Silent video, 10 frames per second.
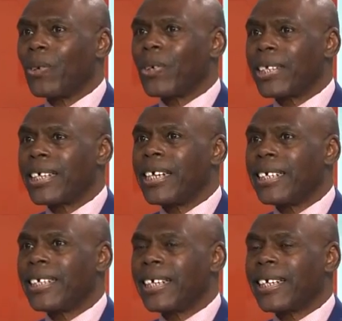
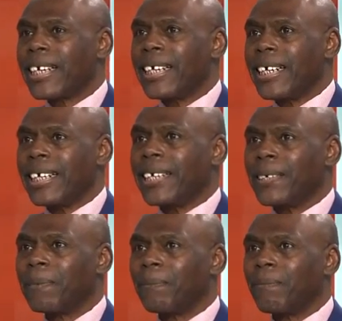authentically
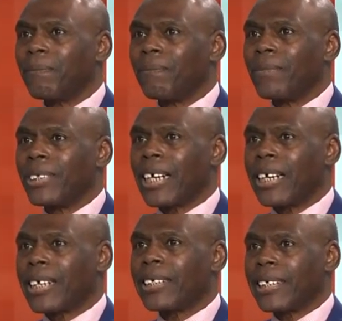
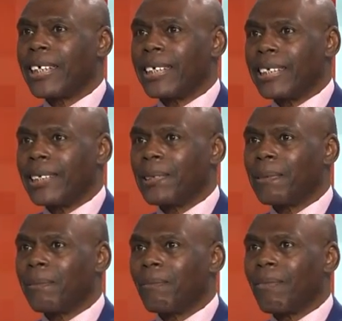Shaka Ssali,
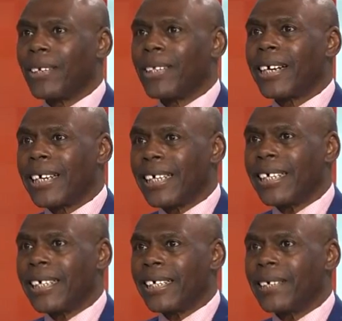the
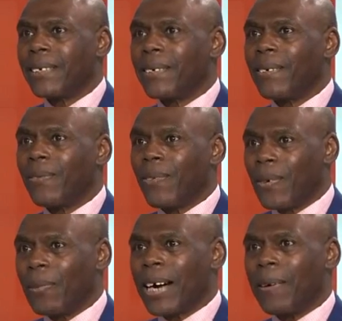kid
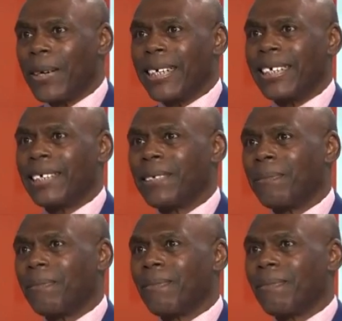from Cavalry,
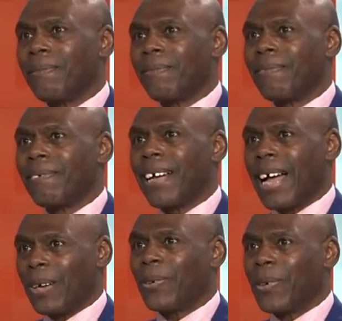
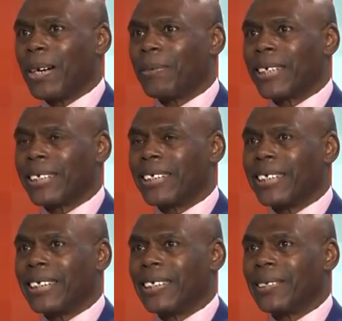I would have
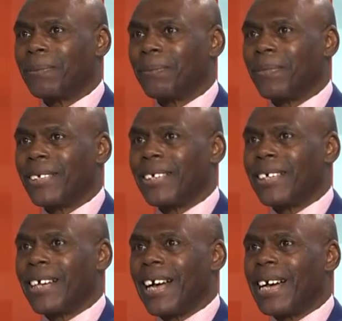succeeded.
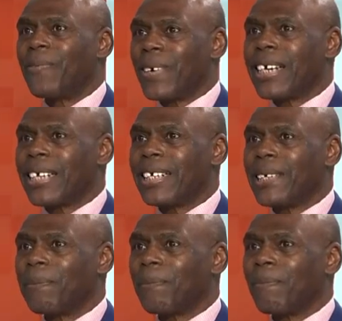And
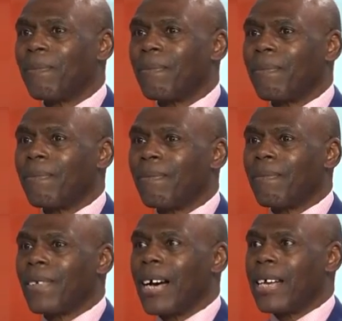frankly,
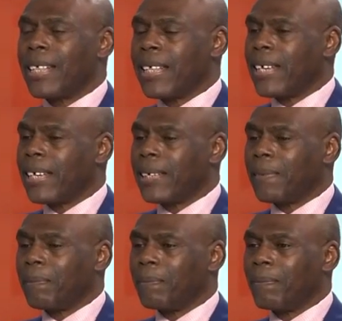I think